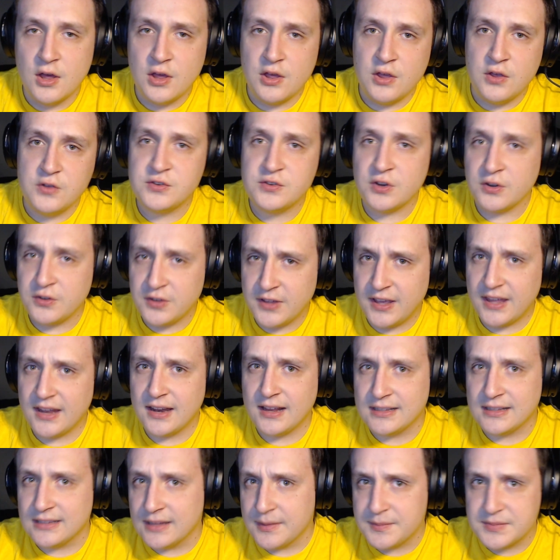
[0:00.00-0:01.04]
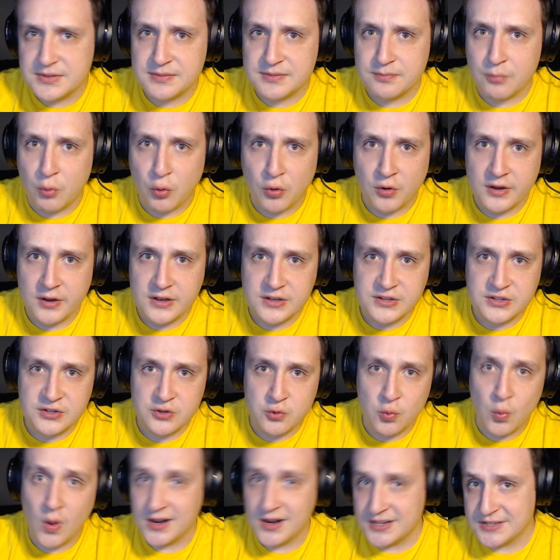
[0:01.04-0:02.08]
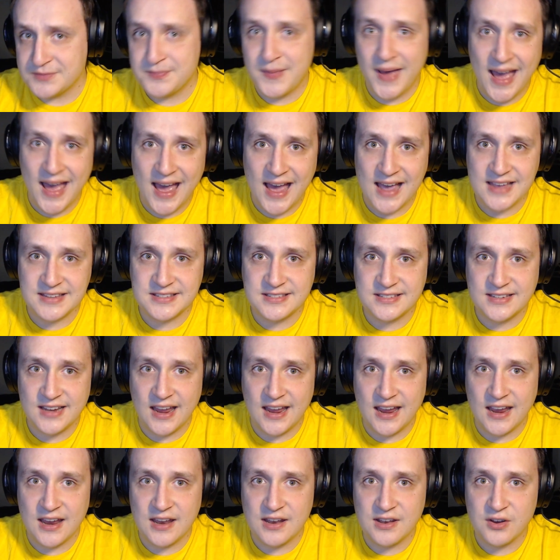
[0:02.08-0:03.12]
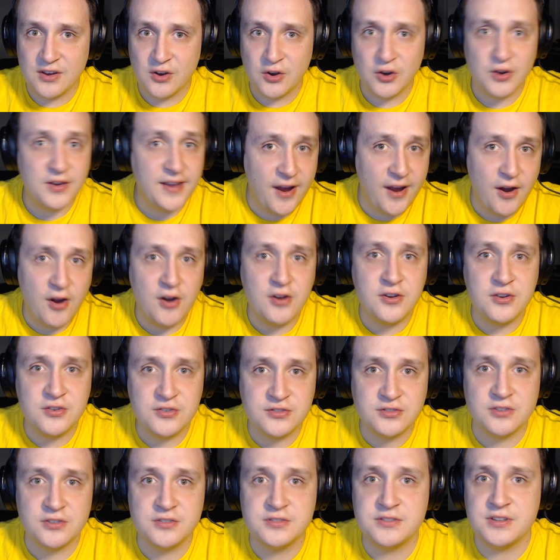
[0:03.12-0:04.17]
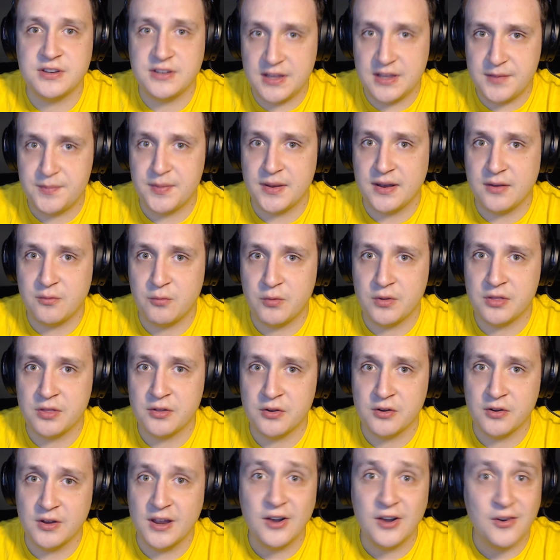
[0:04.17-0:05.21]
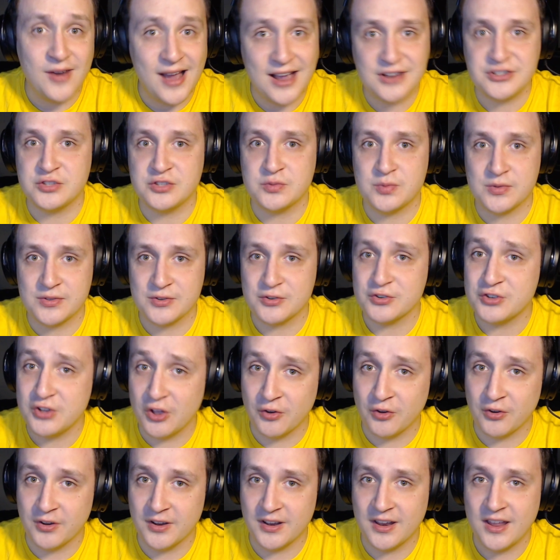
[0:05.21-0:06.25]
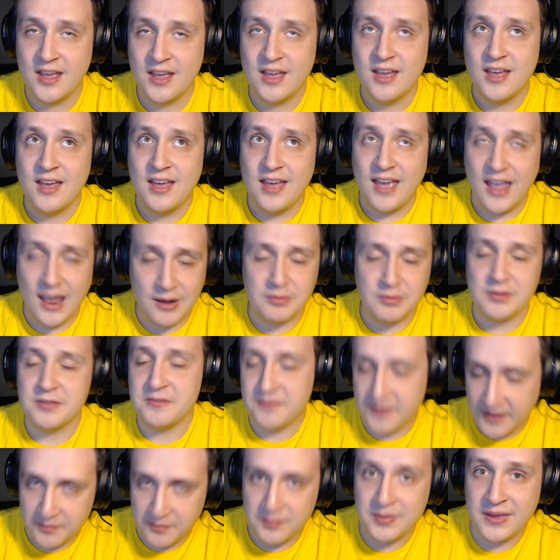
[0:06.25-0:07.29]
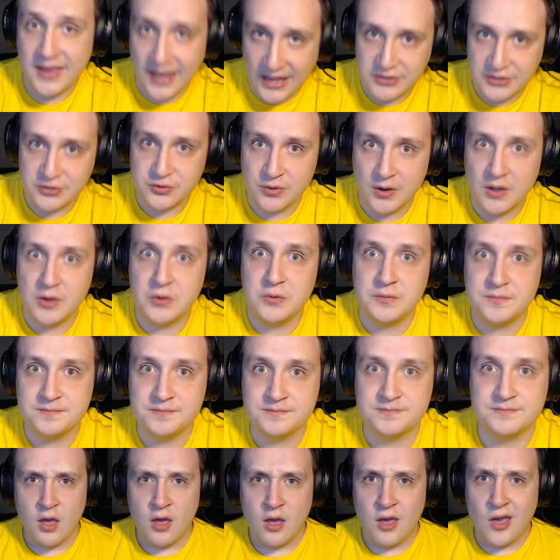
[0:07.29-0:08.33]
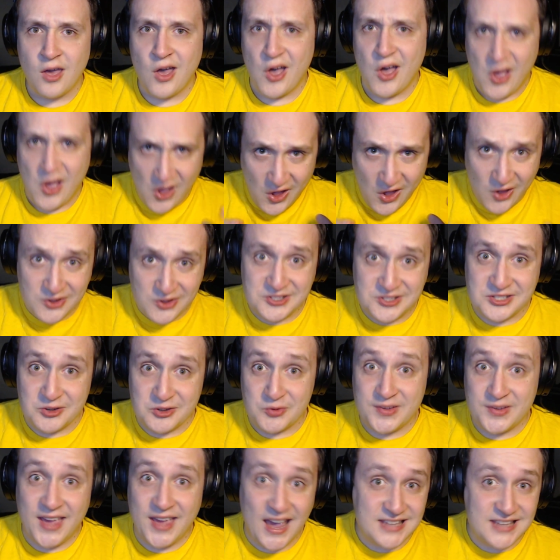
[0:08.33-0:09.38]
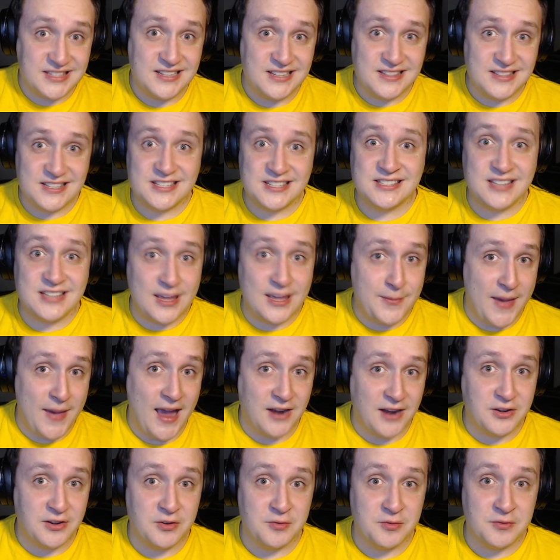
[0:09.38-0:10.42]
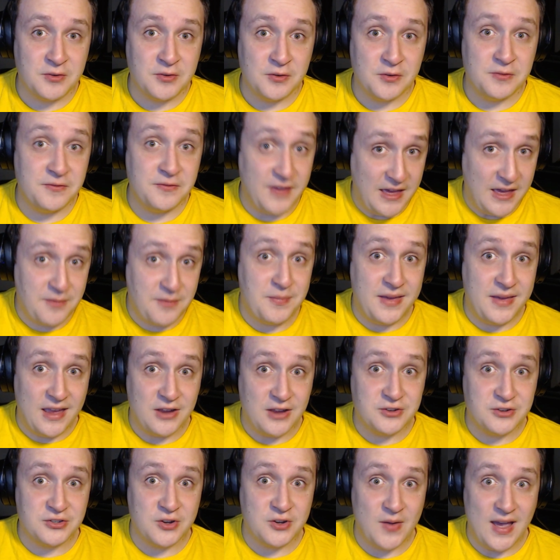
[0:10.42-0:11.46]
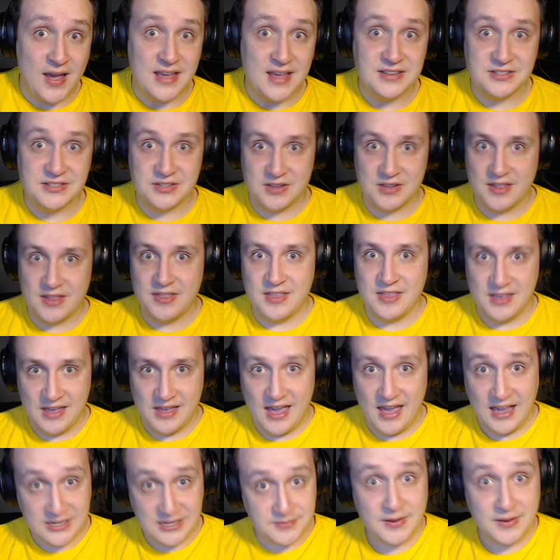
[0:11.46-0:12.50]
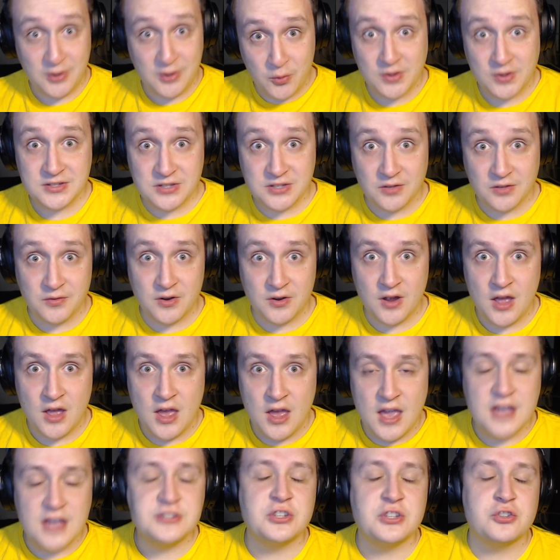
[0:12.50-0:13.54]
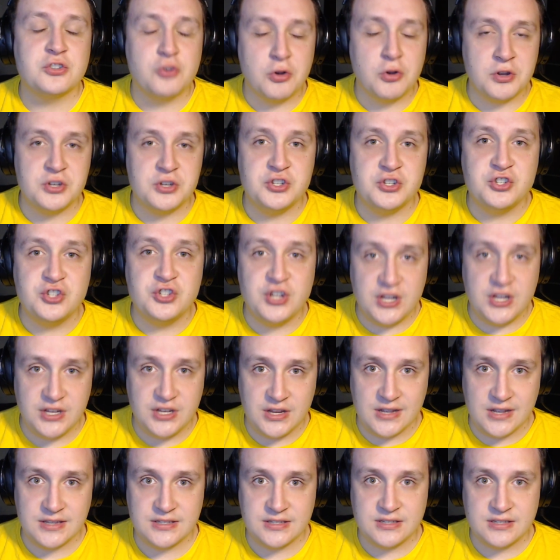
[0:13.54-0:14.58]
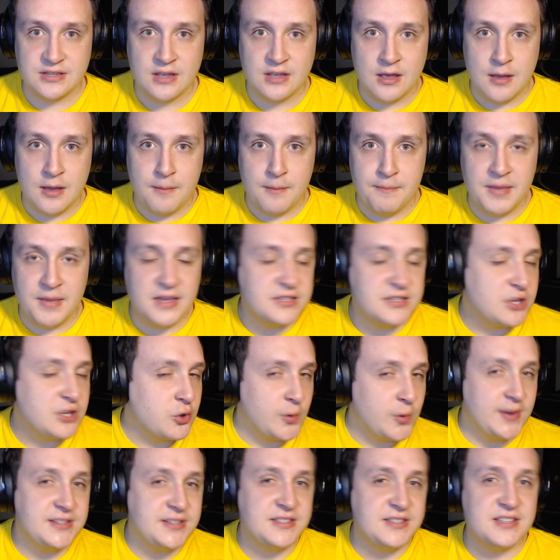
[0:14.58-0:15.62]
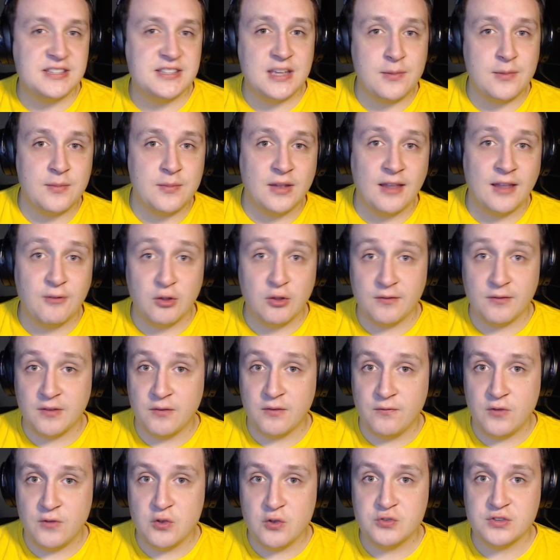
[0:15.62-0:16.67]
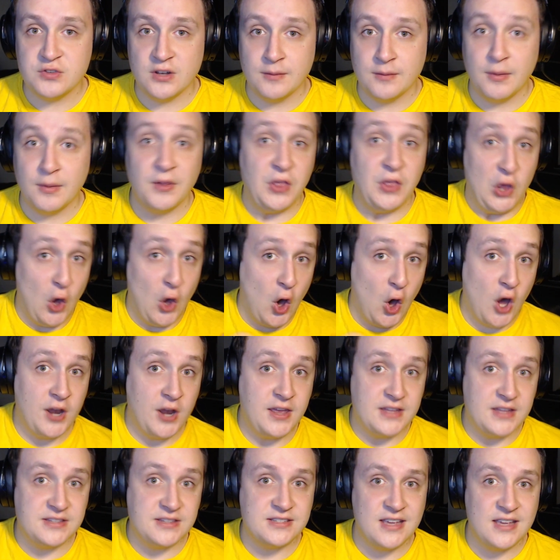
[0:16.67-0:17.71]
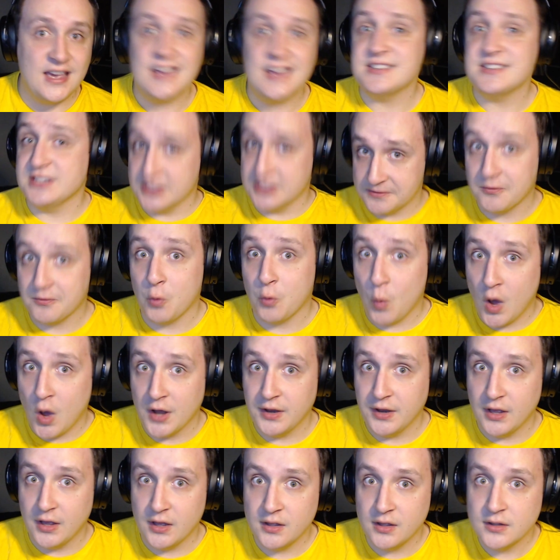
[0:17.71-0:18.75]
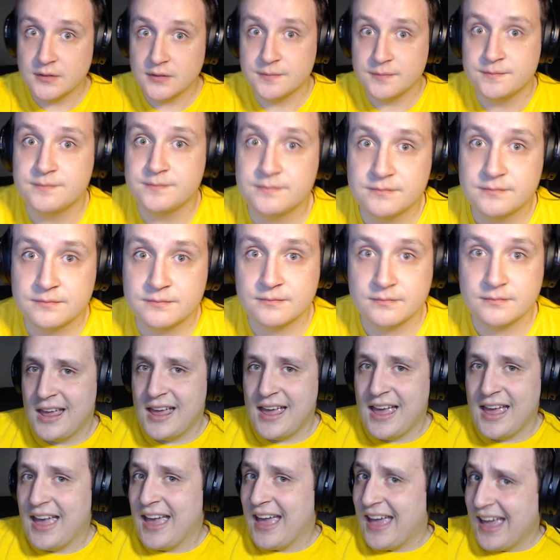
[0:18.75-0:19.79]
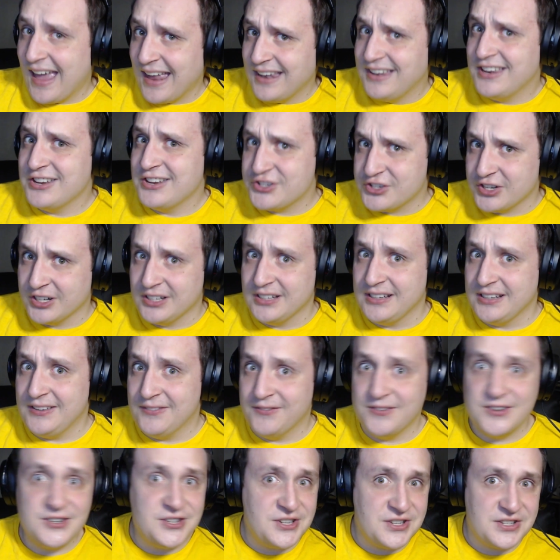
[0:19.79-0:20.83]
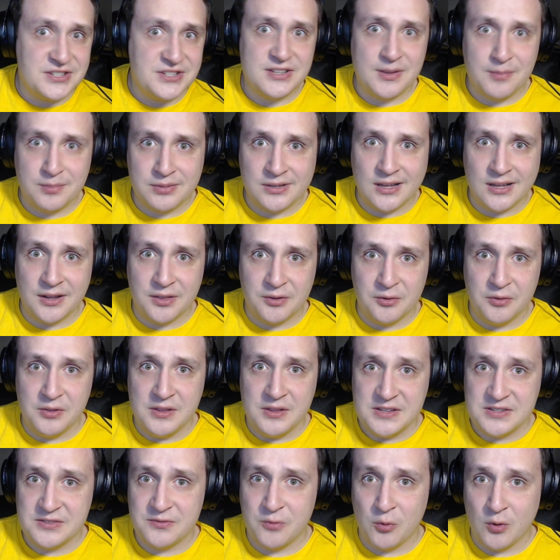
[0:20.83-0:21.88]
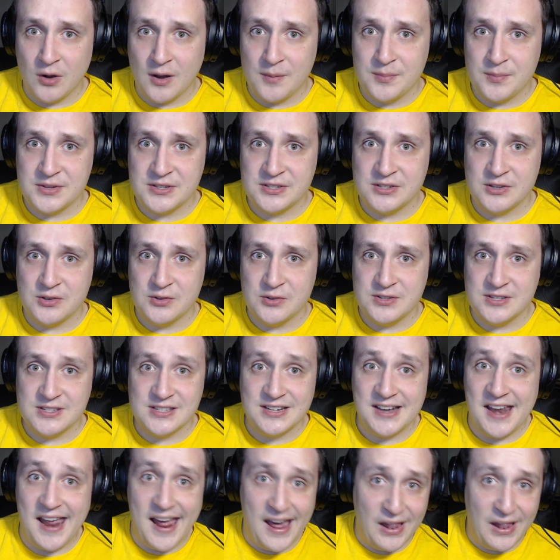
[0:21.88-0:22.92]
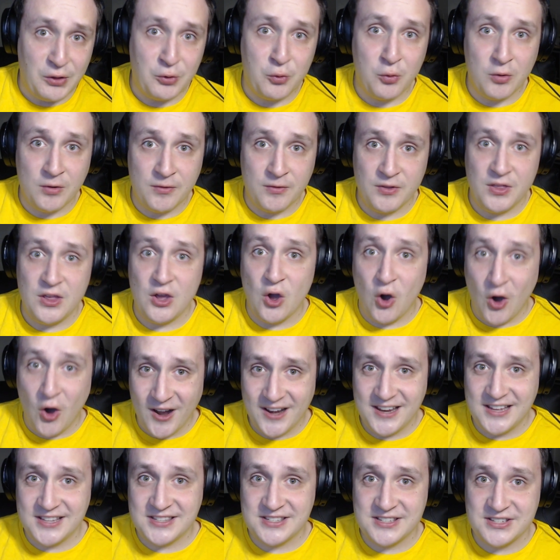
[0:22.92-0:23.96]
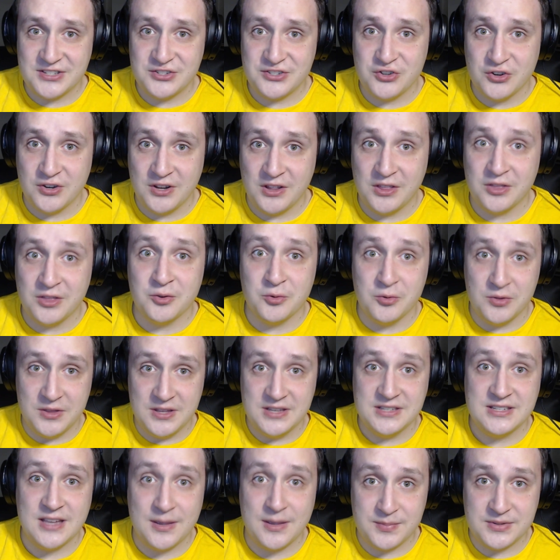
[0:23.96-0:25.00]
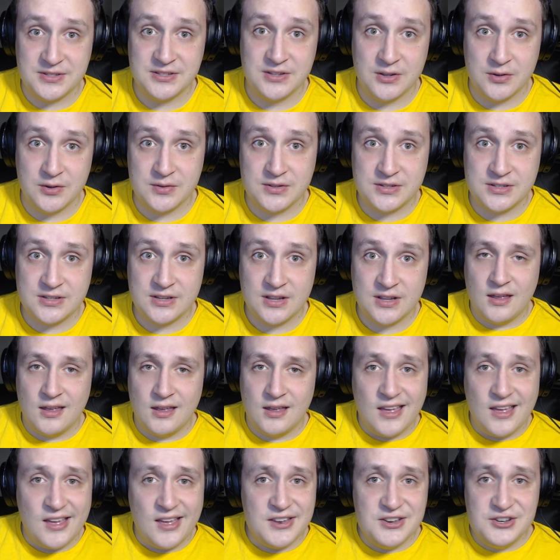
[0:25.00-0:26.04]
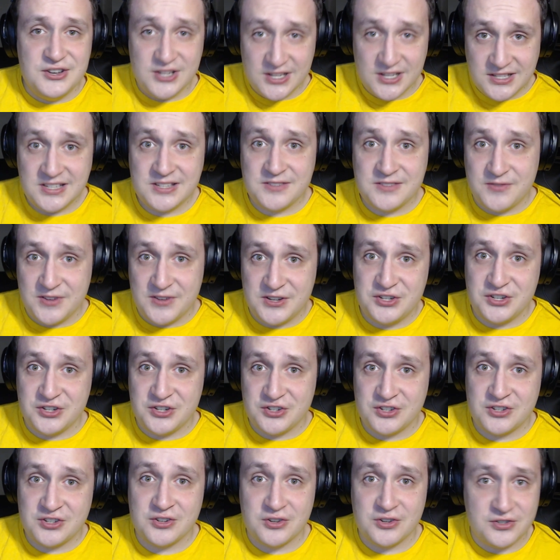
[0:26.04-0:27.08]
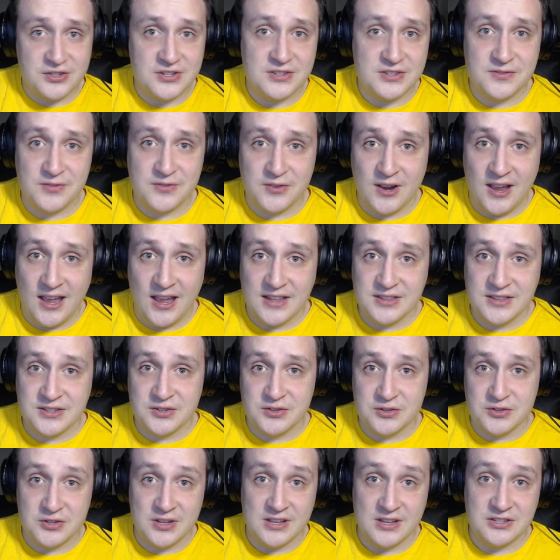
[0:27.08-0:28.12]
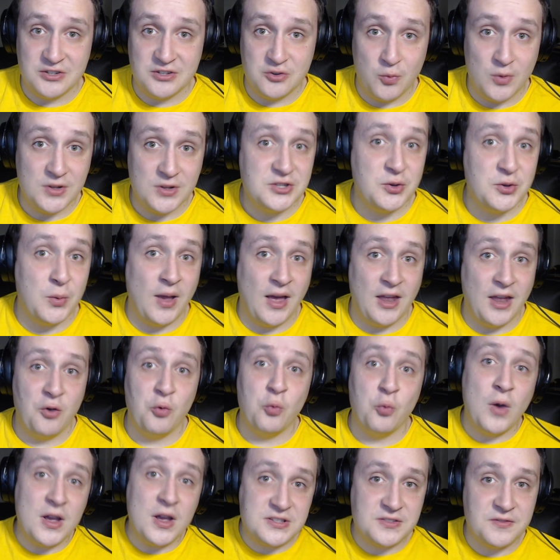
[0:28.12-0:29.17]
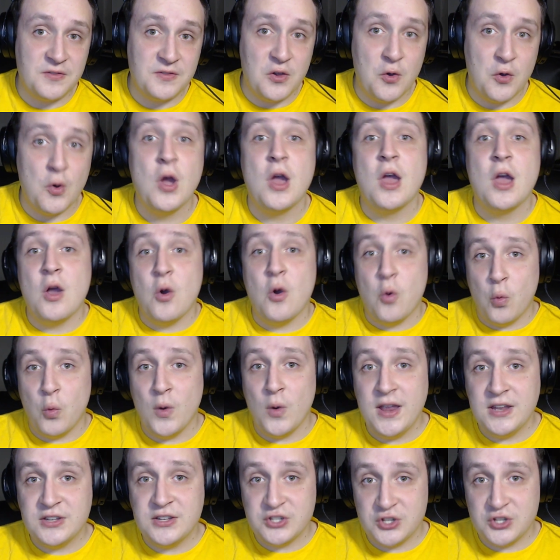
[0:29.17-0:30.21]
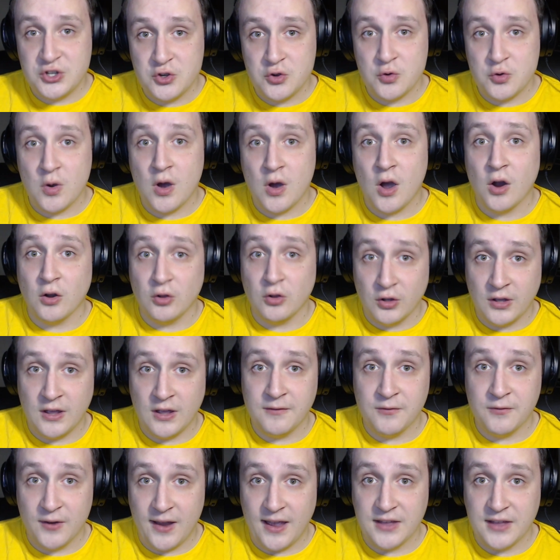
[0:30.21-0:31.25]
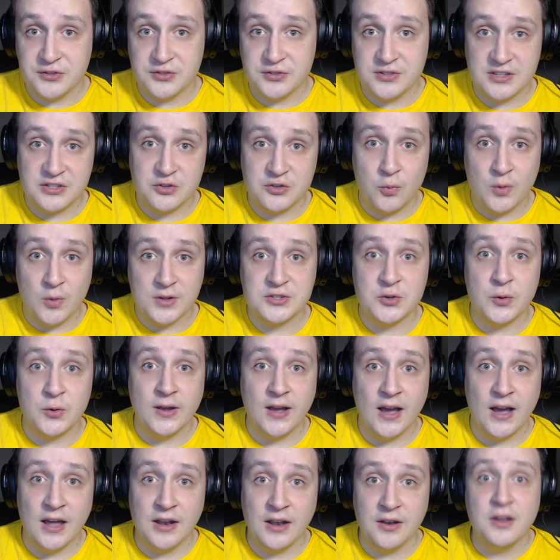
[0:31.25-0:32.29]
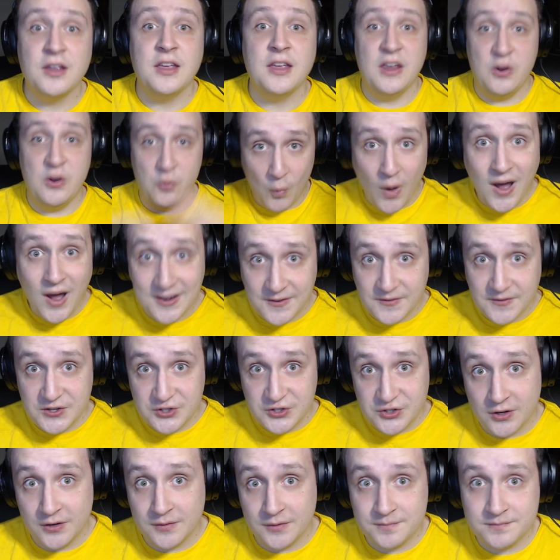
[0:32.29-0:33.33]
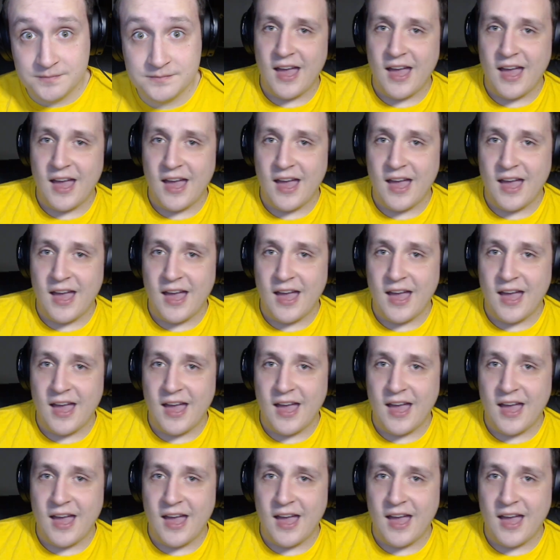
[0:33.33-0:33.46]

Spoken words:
You start to get a glimpse more into Wanda's past, and her character starts to deepen with her interactions with her children and with fake Pietro. Also, casting the same actor for fake Pietro as the X-Men Quicksilver is a stroke of genius, because it creates the same level of confusion among the audience as it does for Wanda. Additionally, Vision's subplot through these 4 episodes is an allegory for the audience's journey through these episodes. Just as Vision searches for answers as to what's going on in Westview, we too are looking for answers as to what's going on in WandaVision.